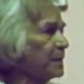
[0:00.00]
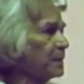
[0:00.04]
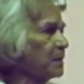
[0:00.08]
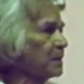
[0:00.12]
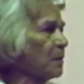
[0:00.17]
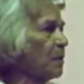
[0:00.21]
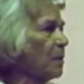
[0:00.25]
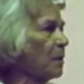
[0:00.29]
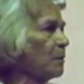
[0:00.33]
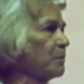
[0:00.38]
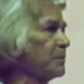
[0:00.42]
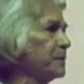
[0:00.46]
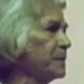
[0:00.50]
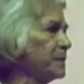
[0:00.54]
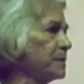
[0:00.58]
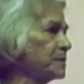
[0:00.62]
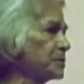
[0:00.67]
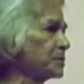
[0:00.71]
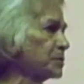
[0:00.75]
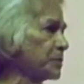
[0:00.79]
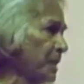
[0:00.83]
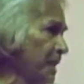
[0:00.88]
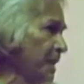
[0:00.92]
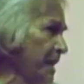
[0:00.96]
me and call me
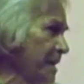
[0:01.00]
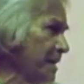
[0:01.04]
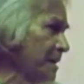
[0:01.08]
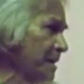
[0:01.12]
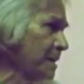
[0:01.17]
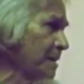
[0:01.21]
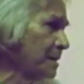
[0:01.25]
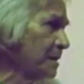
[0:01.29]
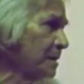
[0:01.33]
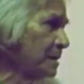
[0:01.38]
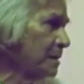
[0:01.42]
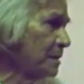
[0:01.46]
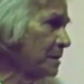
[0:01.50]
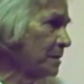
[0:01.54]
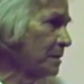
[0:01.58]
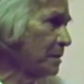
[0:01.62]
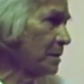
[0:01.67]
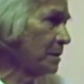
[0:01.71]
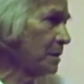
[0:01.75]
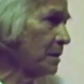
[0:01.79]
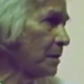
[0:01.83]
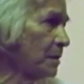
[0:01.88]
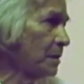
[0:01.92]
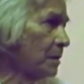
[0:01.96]
a cynic.
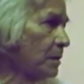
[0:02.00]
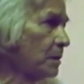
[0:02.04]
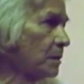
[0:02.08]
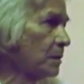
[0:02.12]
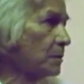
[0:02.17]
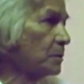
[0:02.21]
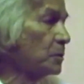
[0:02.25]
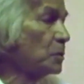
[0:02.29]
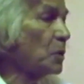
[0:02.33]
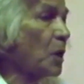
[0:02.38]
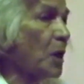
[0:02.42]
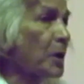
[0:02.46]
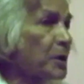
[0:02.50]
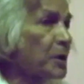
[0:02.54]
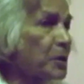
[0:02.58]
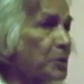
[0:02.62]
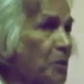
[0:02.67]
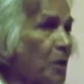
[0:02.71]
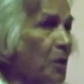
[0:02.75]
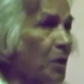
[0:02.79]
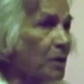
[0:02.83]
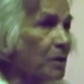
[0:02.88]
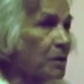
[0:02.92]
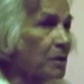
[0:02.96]
Not
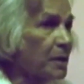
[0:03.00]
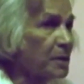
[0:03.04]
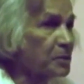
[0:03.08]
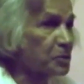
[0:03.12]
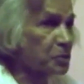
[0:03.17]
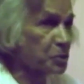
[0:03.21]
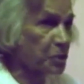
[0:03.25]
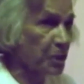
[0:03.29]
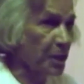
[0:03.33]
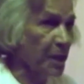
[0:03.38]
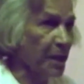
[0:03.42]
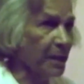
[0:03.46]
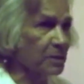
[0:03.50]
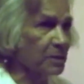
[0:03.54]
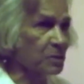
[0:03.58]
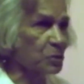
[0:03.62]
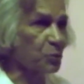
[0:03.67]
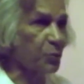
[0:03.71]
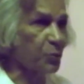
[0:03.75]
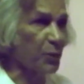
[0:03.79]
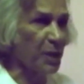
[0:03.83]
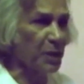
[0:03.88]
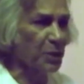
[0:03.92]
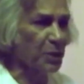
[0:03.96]
at all. A cynic's
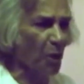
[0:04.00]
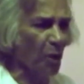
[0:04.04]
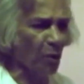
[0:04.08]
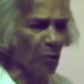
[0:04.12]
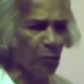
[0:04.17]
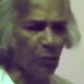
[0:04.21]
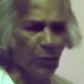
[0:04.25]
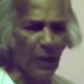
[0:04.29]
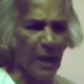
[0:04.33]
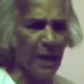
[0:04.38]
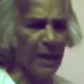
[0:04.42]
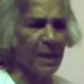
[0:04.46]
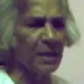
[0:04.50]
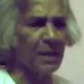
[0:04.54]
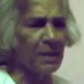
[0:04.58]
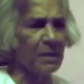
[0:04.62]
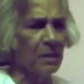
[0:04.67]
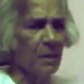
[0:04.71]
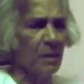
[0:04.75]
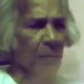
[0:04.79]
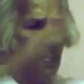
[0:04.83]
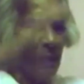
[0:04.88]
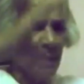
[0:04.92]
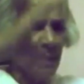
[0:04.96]
feet are
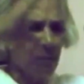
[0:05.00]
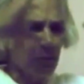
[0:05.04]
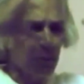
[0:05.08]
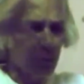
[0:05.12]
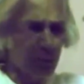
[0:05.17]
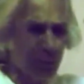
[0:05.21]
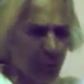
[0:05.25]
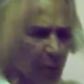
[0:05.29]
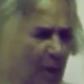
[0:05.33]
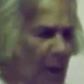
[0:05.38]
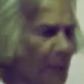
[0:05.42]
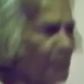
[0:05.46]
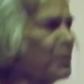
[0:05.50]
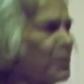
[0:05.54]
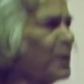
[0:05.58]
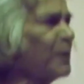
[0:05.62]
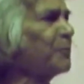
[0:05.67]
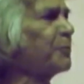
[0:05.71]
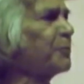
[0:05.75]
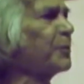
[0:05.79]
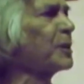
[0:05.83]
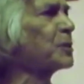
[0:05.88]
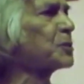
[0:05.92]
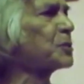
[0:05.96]
very
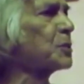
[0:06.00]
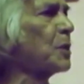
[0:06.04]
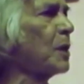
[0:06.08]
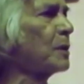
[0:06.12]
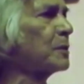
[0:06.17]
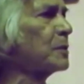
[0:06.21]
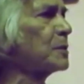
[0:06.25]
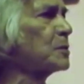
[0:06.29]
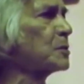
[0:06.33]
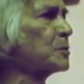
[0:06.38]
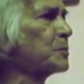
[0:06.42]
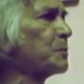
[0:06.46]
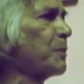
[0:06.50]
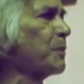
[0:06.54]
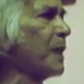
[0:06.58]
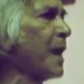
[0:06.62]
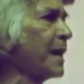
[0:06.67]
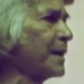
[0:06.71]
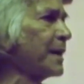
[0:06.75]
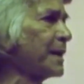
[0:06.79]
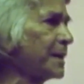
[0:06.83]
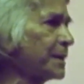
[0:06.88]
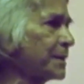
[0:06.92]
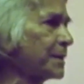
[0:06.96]
firmly fixed on this
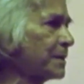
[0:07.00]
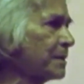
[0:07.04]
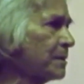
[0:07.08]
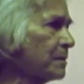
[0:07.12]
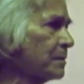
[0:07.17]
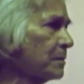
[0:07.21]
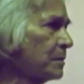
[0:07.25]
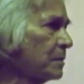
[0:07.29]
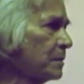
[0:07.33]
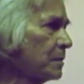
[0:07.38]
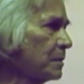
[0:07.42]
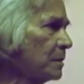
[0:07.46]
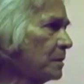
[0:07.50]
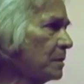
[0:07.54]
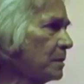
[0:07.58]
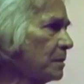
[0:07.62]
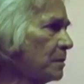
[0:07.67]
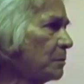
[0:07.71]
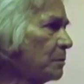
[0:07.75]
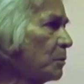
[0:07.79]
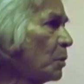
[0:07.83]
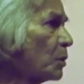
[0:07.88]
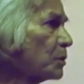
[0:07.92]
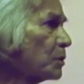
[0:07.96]
planet,
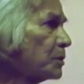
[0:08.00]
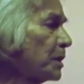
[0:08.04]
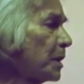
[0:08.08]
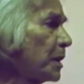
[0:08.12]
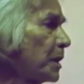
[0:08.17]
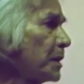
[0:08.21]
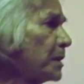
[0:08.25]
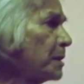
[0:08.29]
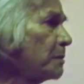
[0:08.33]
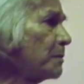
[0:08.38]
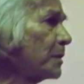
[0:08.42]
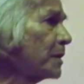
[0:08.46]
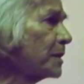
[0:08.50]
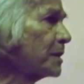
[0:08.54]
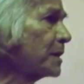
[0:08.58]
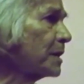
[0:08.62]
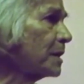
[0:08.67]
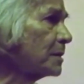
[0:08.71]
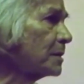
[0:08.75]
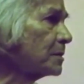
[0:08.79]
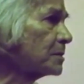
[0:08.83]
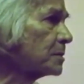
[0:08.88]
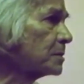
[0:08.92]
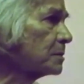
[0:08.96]
more than
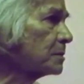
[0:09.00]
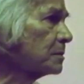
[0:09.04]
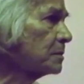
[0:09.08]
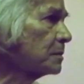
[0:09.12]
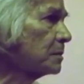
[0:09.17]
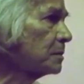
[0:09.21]
anybody else.